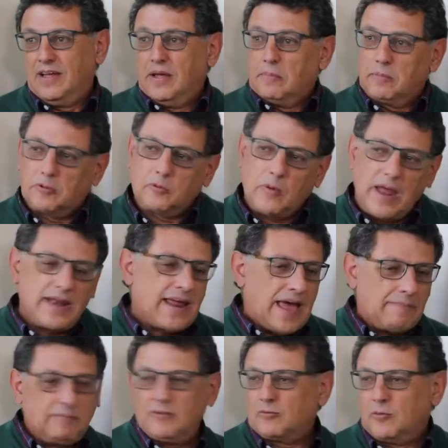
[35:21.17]
But what
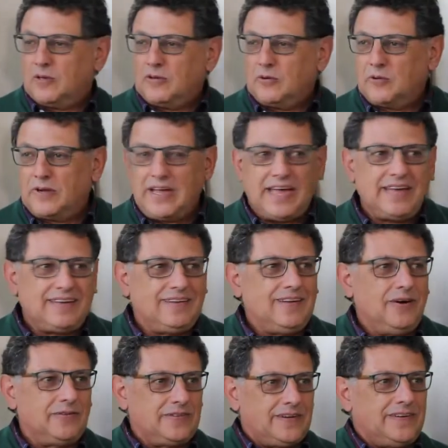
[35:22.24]
happens when you get
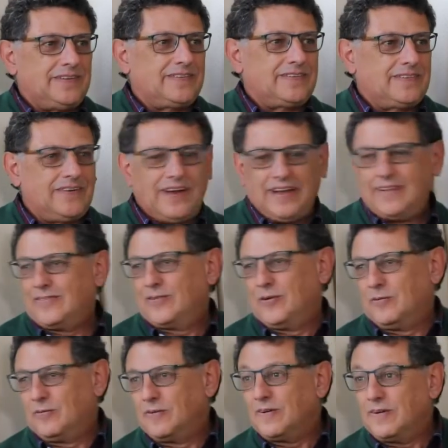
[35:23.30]
under stress
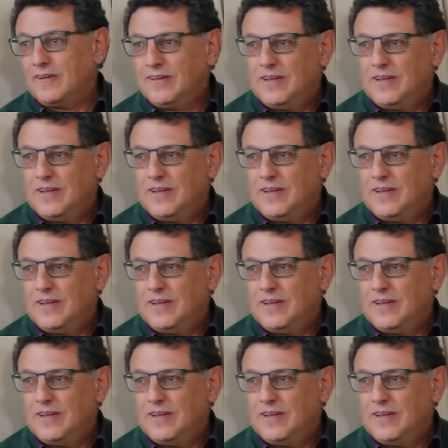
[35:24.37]
or